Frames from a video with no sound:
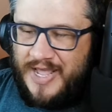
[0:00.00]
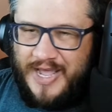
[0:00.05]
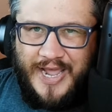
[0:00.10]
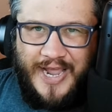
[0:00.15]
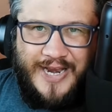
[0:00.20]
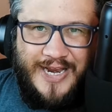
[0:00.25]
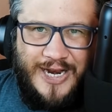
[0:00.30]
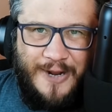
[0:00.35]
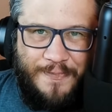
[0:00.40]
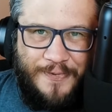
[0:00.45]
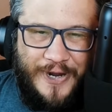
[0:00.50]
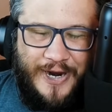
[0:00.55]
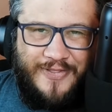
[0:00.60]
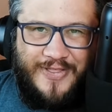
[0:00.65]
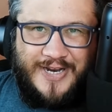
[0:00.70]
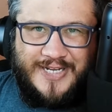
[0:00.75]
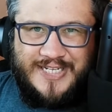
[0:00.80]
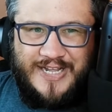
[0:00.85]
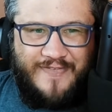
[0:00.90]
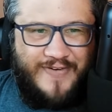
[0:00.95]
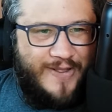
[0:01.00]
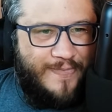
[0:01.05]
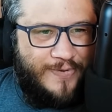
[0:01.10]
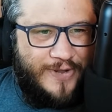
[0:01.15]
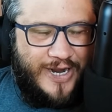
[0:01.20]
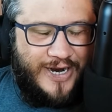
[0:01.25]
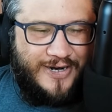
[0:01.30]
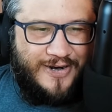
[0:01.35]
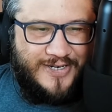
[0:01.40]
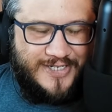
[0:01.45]
Hitting a player that doesn't have any
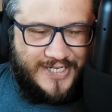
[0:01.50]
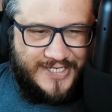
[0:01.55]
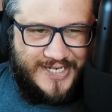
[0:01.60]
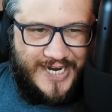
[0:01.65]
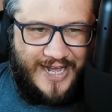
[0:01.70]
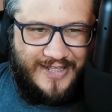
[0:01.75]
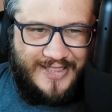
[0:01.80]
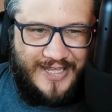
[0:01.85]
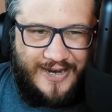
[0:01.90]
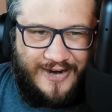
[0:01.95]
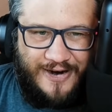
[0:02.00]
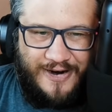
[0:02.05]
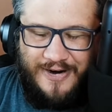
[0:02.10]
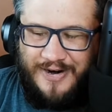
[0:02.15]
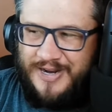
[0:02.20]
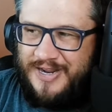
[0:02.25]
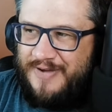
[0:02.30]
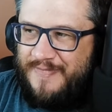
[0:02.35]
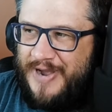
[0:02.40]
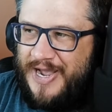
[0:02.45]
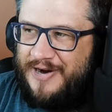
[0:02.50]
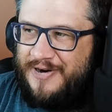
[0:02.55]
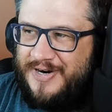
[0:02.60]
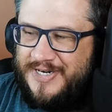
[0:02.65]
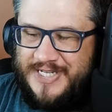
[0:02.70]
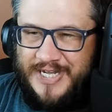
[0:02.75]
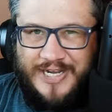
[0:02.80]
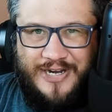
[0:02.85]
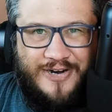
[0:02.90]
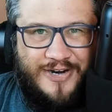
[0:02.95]
blockers is not that hard in Commander
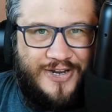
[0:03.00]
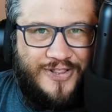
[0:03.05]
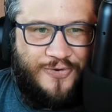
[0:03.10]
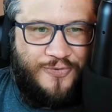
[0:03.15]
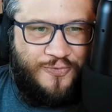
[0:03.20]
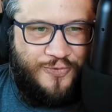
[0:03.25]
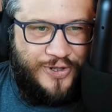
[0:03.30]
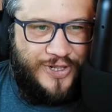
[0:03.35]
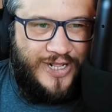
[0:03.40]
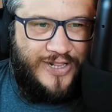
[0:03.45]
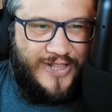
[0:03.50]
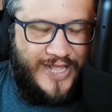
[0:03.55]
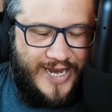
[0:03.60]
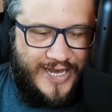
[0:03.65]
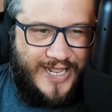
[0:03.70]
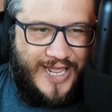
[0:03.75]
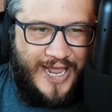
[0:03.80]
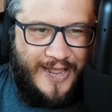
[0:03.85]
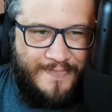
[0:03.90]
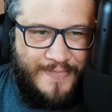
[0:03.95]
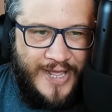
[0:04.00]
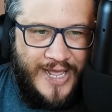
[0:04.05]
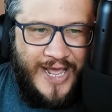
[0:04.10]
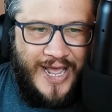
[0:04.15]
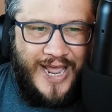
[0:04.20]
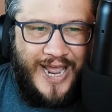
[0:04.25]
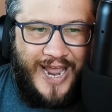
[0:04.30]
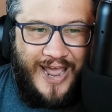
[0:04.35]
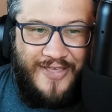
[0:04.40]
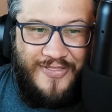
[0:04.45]
until you're into the really late game.
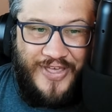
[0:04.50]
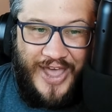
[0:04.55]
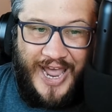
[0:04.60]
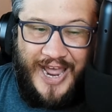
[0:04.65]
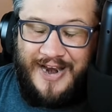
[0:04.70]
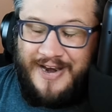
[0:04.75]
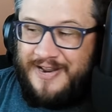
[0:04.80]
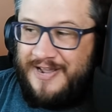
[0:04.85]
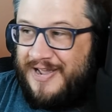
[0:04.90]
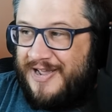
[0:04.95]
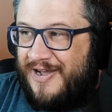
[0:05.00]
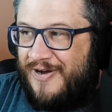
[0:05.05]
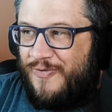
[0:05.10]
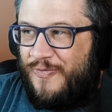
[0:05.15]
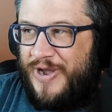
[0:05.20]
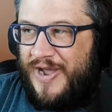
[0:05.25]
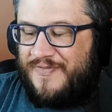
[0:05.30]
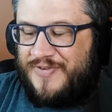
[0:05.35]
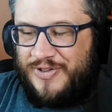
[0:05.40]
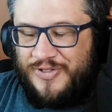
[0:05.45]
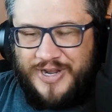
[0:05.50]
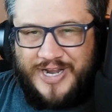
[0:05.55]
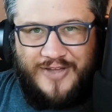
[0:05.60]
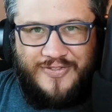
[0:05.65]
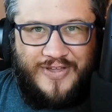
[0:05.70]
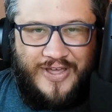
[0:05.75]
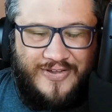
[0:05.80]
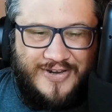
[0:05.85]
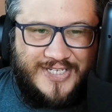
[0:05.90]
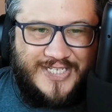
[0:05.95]
And then we have to look at
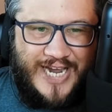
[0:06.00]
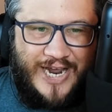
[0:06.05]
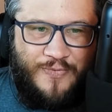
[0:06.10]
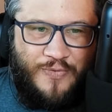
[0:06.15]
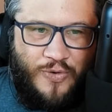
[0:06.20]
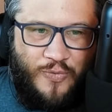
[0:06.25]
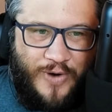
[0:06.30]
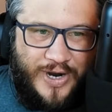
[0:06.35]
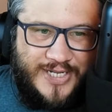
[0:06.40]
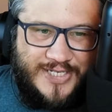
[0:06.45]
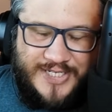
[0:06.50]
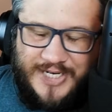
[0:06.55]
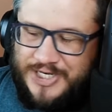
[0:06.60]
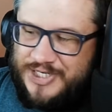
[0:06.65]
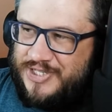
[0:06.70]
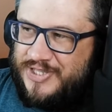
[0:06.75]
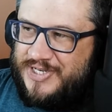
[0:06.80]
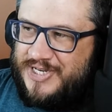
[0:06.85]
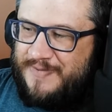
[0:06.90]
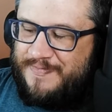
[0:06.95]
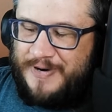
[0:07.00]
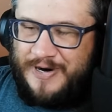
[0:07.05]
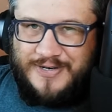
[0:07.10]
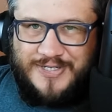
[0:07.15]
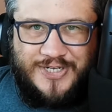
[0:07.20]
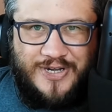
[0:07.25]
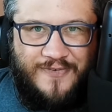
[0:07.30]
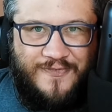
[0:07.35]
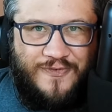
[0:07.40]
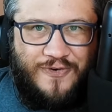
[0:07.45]
the other side. Well, what is Ninja of the Deep
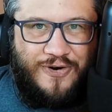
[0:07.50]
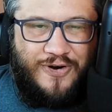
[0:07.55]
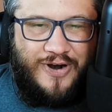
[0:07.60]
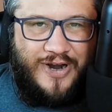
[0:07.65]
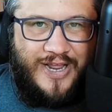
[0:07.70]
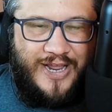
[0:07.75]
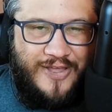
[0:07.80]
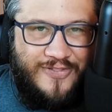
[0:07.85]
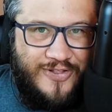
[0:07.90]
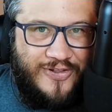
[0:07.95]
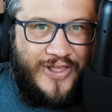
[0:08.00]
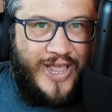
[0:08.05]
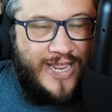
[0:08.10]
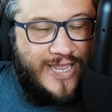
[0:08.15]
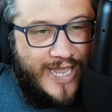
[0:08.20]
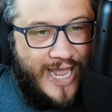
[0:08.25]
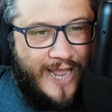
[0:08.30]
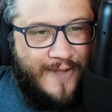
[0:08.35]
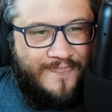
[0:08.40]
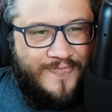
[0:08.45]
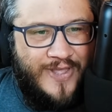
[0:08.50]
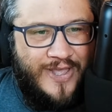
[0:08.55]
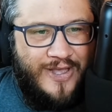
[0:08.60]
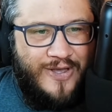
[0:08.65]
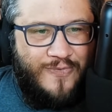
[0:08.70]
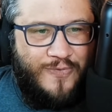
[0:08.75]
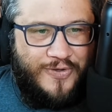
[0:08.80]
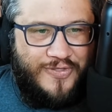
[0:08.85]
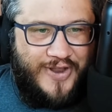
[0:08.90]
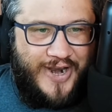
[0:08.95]
Hours good for in the late game?
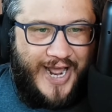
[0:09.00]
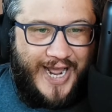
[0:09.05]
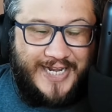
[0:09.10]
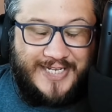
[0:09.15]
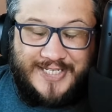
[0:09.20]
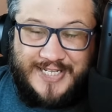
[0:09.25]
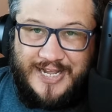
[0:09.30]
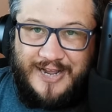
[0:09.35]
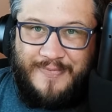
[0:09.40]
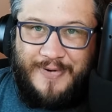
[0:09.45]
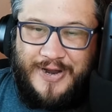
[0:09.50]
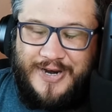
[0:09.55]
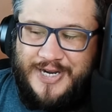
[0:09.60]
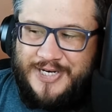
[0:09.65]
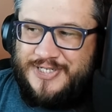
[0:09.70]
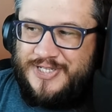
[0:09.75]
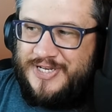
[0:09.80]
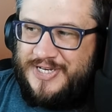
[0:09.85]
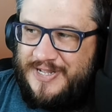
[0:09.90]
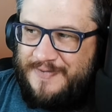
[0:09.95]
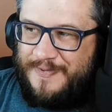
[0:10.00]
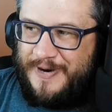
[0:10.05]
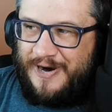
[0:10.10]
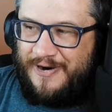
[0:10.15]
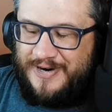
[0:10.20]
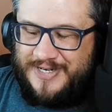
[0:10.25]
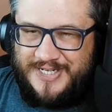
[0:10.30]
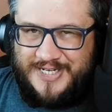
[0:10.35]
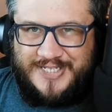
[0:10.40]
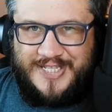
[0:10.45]
Well, the nice thing about Ninja of the Deep
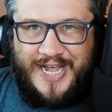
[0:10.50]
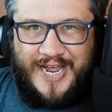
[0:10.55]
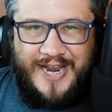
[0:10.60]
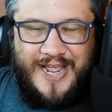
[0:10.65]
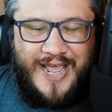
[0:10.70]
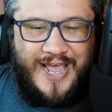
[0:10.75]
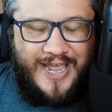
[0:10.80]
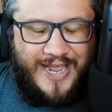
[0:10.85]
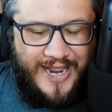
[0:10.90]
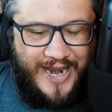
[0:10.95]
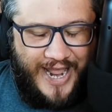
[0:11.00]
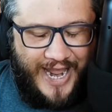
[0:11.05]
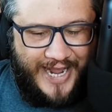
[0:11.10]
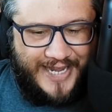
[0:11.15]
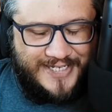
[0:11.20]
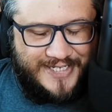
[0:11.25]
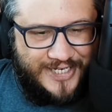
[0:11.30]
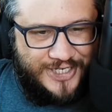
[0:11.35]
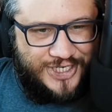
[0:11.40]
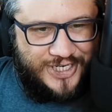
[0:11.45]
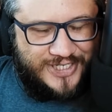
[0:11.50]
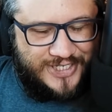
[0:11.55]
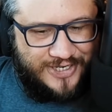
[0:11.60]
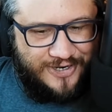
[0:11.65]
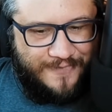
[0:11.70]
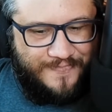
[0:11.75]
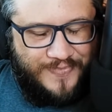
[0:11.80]
Hours is that it has ninjutsu.